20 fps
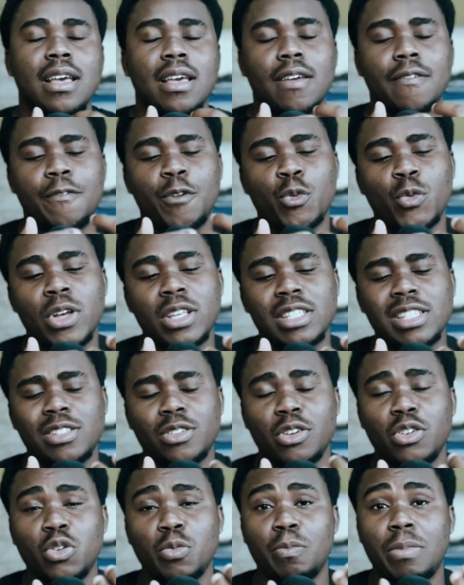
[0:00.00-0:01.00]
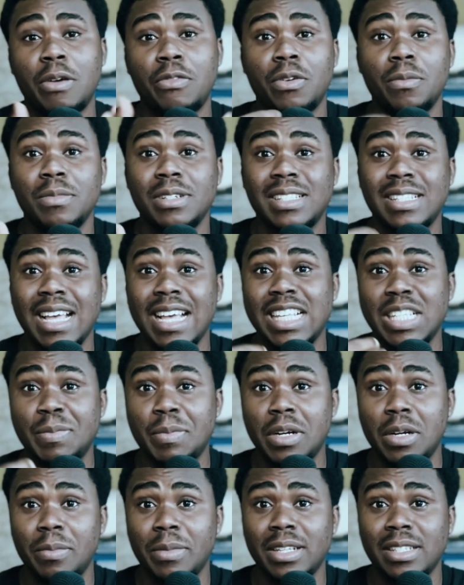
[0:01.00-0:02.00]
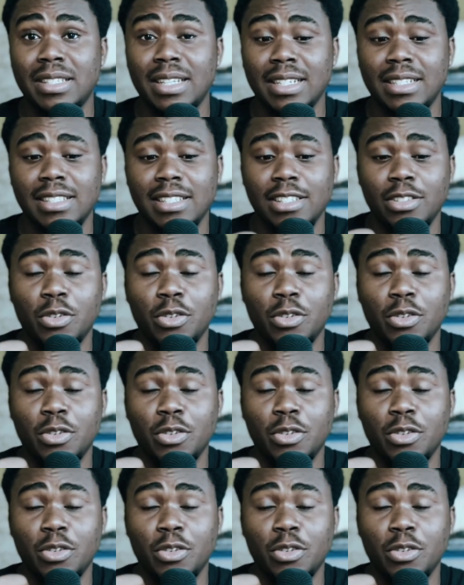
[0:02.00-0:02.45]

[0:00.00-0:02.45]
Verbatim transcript: A frequency is going to perform this experiment, that is,